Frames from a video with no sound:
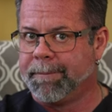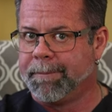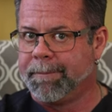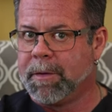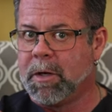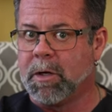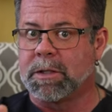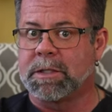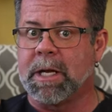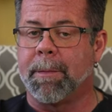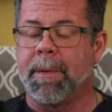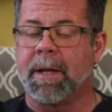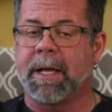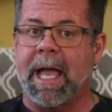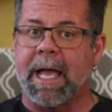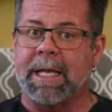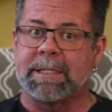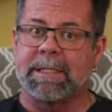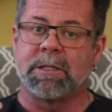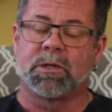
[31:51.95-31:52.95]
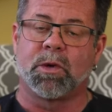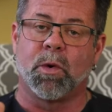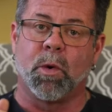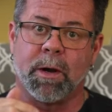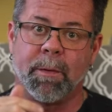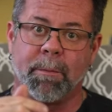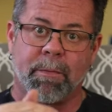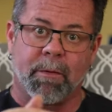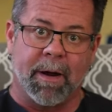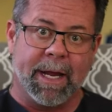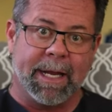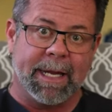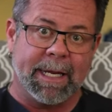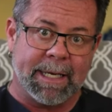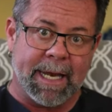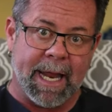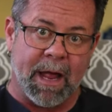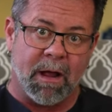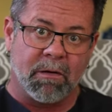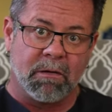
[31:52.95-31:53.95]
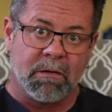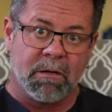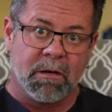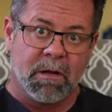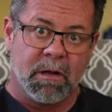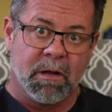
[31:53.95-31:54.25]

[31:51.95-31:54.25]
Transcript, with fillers: your stomach acid is going to break it down.